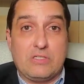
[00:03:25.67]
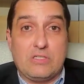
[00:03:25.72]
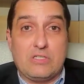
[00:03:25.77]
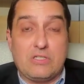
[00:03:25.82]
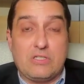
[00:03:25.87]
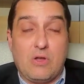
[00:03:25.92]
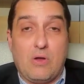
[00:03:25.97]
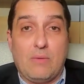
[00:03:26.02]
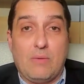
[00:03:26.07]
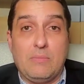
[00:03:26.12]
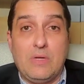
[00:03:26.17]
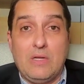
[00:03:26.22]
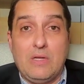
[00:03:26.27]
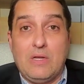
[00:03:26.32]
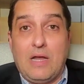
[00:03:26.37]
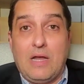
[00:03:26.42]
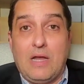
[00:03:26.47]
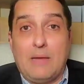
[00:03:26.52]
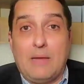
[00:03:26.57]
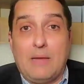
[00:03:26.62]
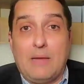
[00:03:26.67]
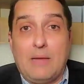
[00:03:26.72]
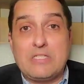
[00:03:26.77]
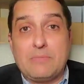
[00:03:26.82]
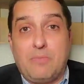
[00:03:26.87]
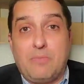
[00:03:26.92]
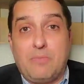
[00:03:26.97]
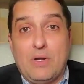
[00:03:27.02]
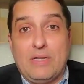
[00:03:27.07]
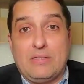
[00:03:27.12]
And so I'm
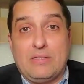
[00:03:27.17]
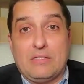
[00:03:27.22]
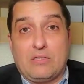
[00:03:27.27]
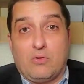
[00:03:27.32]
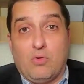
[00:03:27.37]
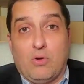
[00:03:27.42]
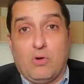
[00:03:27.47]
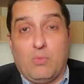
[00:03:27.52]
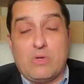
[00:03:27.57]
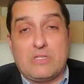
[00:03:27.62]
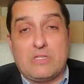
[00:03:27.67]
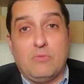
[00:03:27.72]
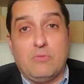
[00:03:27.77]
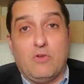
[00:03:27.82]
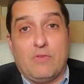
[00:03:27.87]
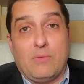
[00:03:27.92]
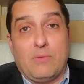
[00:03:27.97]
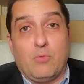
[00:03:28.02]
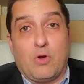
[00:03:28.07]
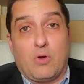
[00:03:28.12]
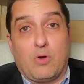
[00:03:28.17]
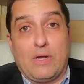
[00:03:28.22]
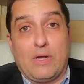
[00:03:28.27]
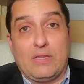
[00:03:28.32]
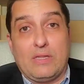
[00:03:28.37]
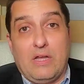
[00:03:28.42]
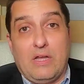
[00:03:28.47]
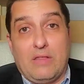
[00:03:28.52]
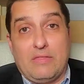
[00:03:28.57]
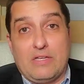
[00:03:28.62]
disappointed that the court wasn't moving more
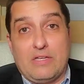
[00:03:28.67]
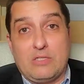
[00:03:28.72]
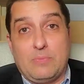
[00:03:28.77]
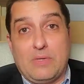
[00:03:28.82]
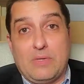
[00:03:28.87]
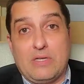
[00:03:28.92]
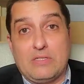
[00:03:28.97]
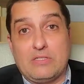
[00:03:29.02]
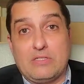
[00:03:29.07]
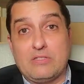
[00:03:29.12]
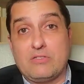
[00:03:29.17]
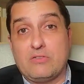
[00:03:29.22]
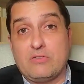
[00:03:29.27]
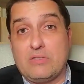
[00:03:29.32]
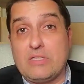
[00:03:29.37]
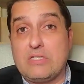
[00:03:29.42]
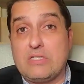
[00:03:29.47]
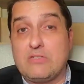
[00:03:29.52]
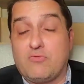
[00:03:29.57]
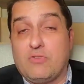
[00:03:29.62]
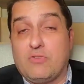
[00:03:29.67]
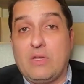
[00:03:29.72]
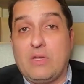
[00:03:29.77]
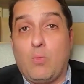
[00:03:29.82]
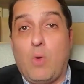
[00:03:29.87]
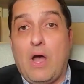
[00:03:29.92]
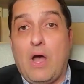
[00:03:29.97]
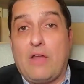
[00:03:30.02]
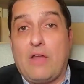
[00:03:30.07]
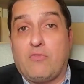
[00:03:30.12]
quickly on this, because this is really
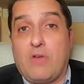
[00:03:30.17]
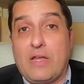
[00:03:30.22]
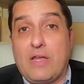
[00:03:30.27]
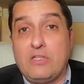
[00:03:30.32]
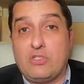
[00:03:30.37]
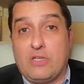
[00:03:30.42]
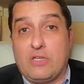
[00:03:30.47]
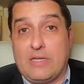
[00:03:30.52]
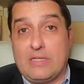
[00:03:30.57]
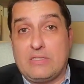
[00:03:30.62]
wide-ranging.